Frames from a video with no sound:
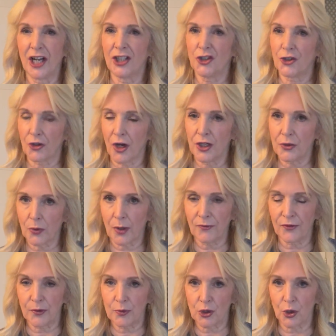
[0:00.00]
I tried one
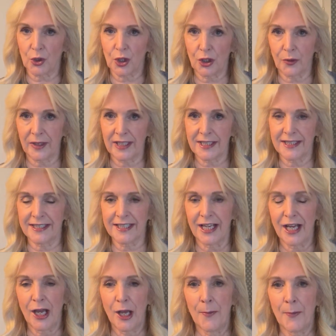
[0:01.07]
from John Lewis,
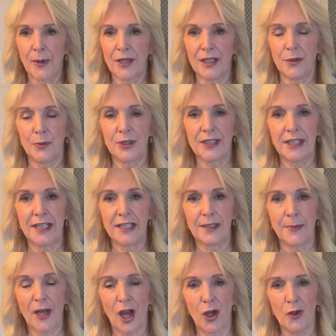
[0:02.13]
but it was a little
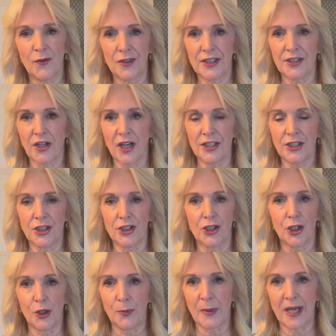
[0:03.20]
bit oversized and
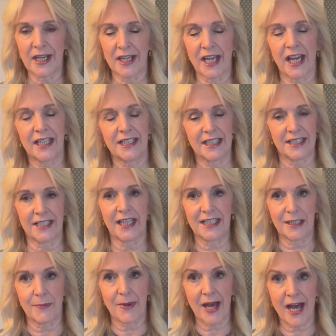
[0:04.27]
too big and I had to send
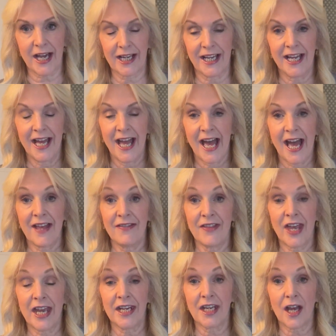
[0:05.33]
it back. And
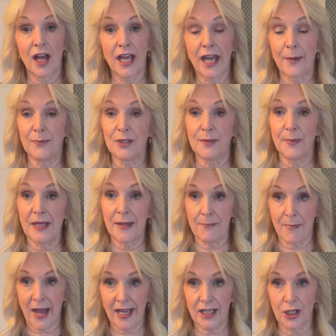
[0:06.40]
then I happened to be in
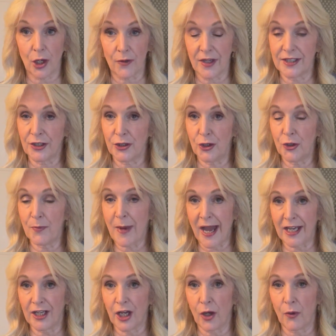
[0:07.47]
Mango. There's a new
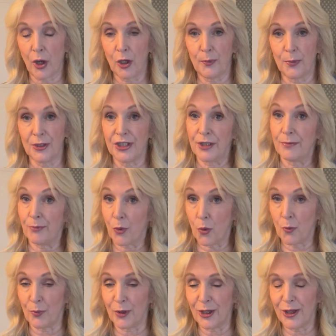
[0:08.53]
Mango opened in
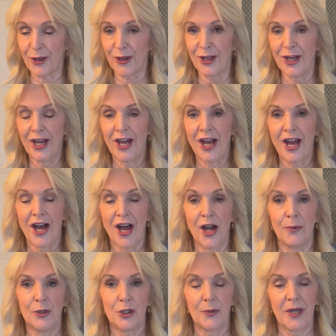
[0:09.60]
Bournemouth,
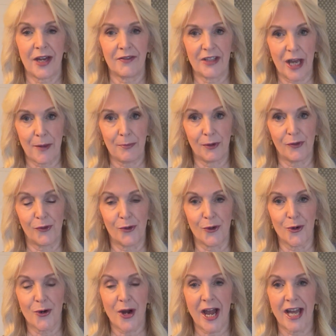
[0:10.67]
which we haven't had
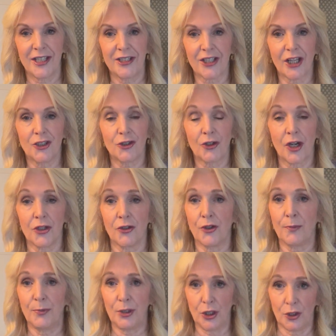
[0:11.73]
before. And I tried on a
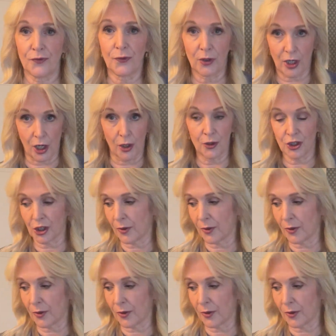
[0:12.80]
beautiful coat.